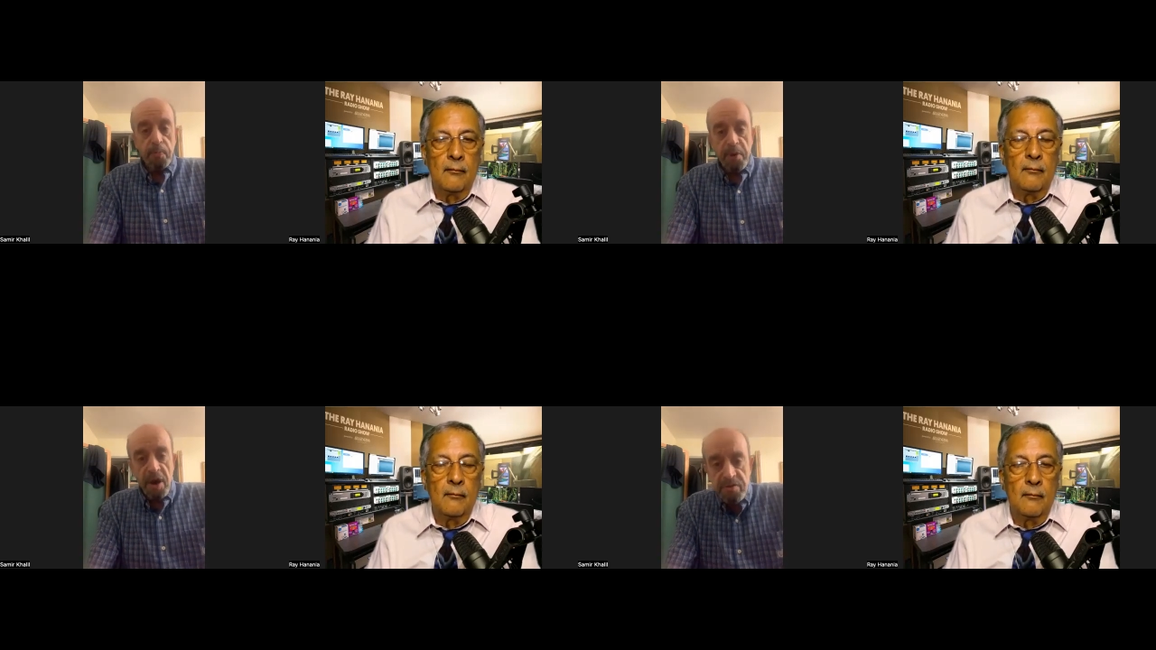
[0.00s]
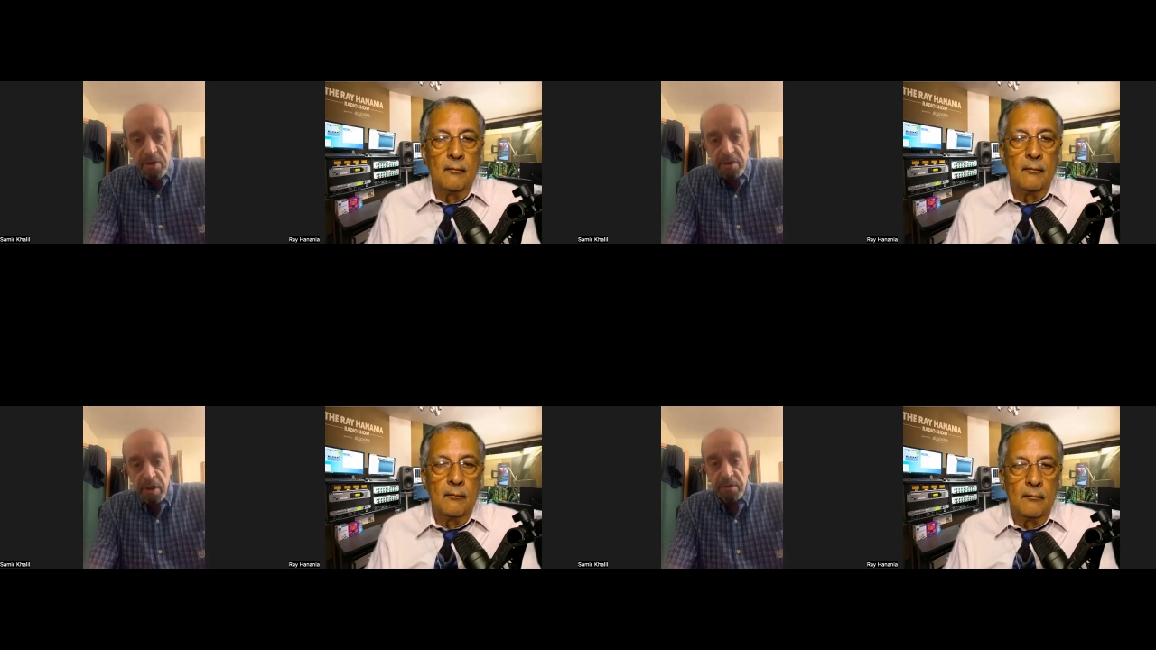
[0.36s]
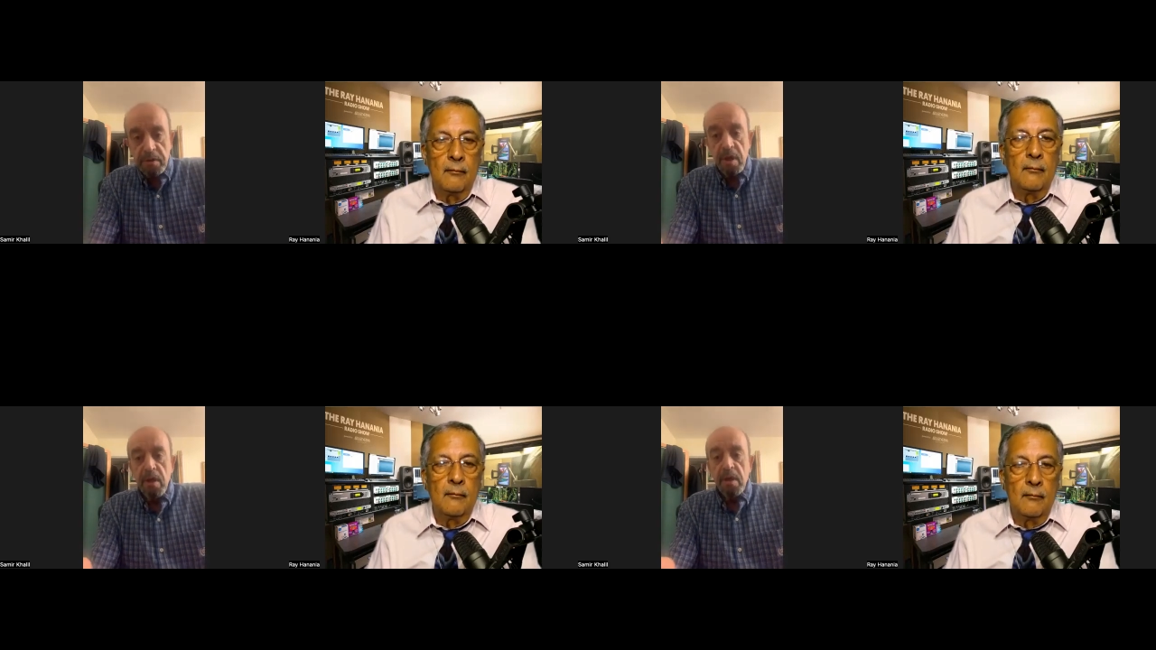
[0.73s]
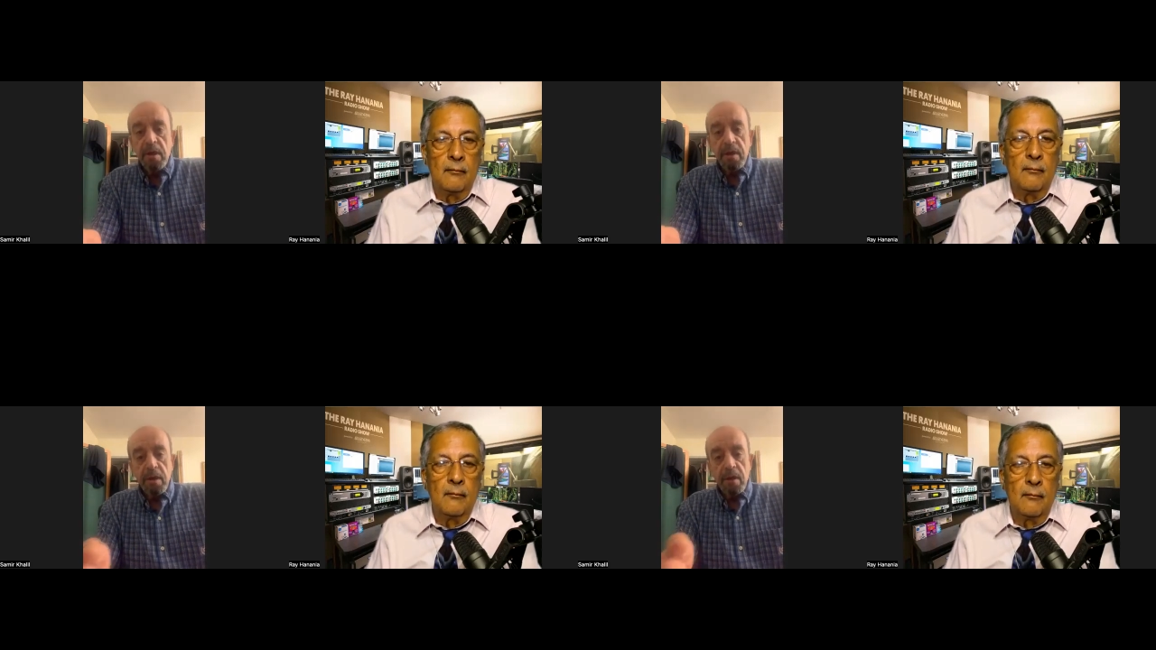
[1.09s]
Speaker 1: a president.
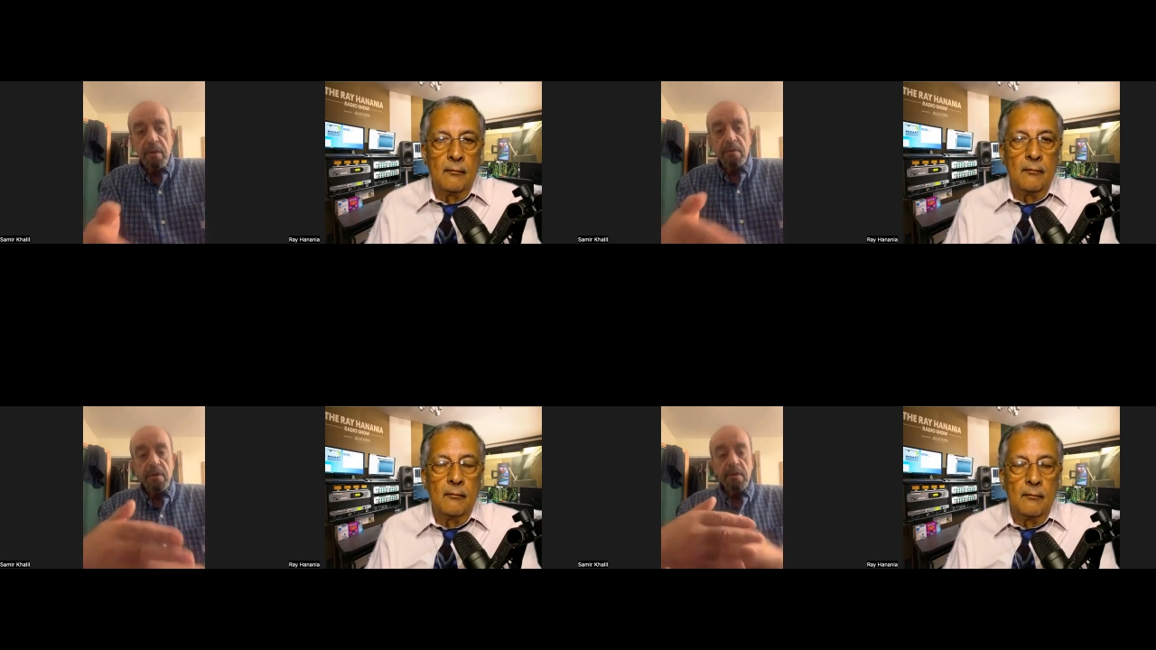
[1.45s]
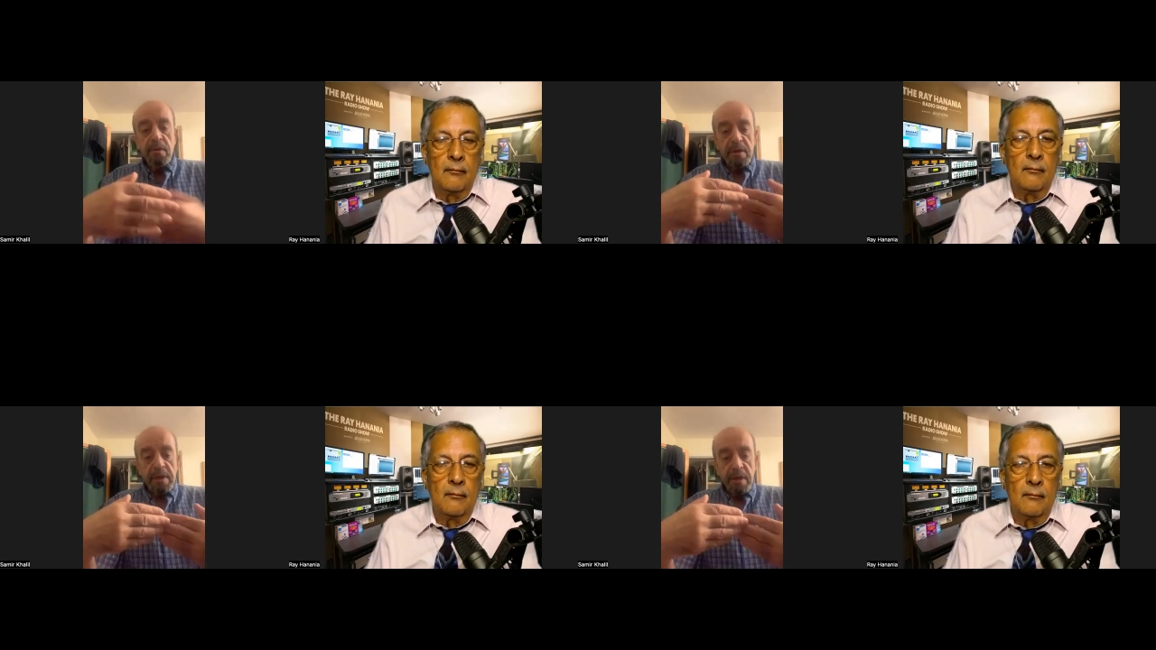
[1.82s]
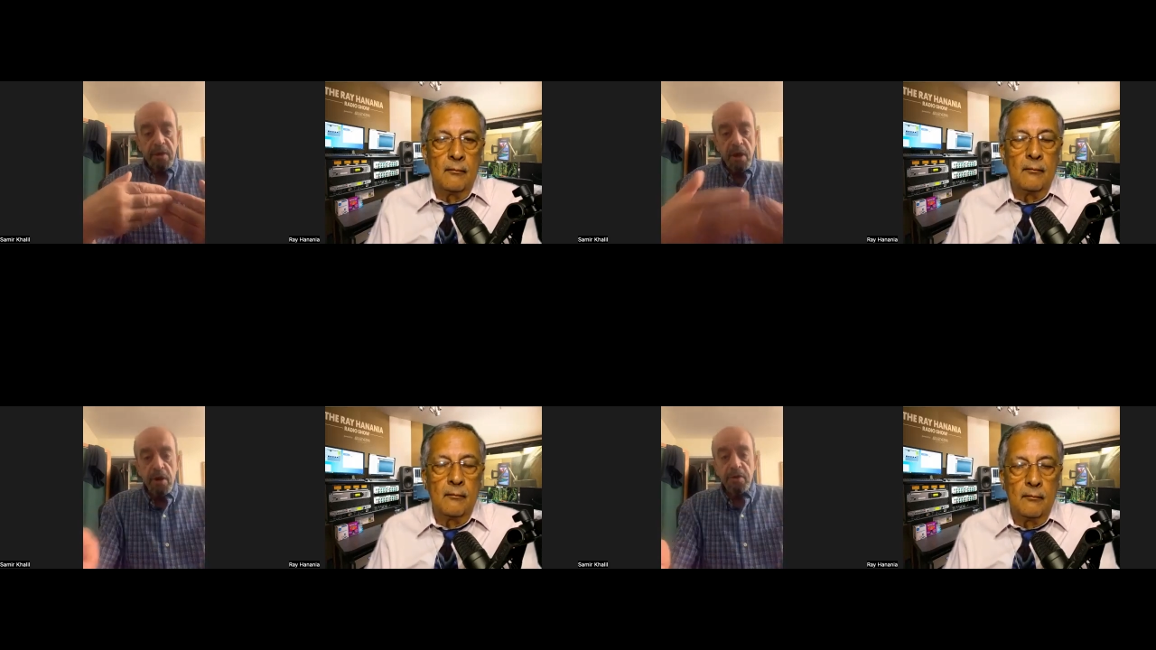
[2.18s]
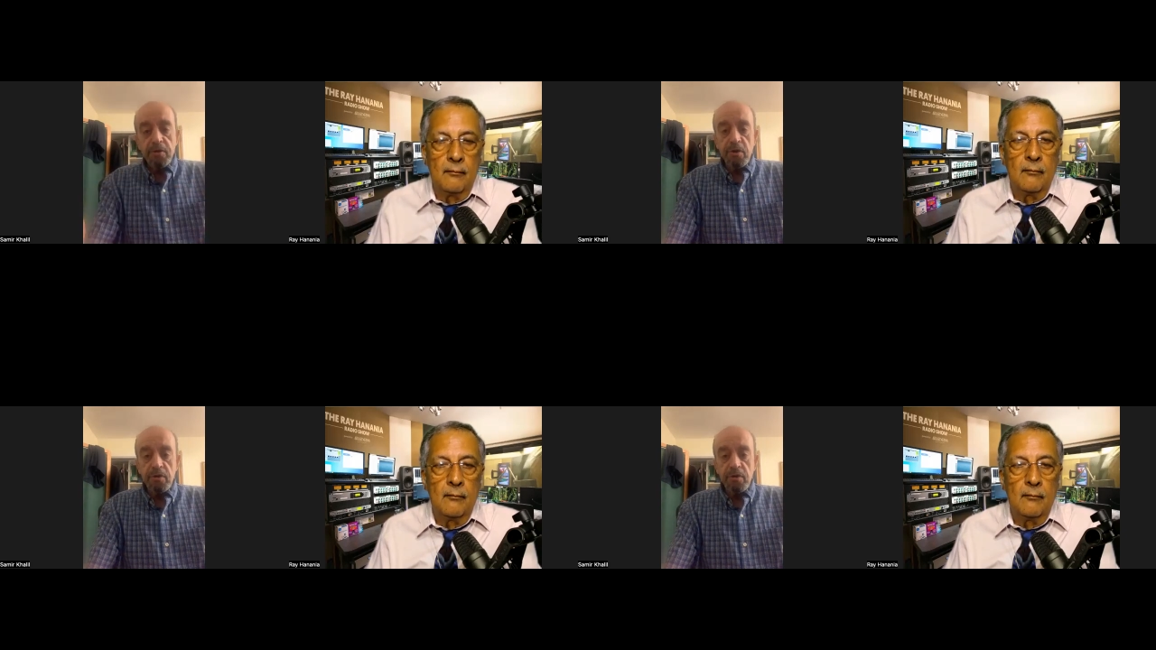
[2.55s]
You know, you, you can hurt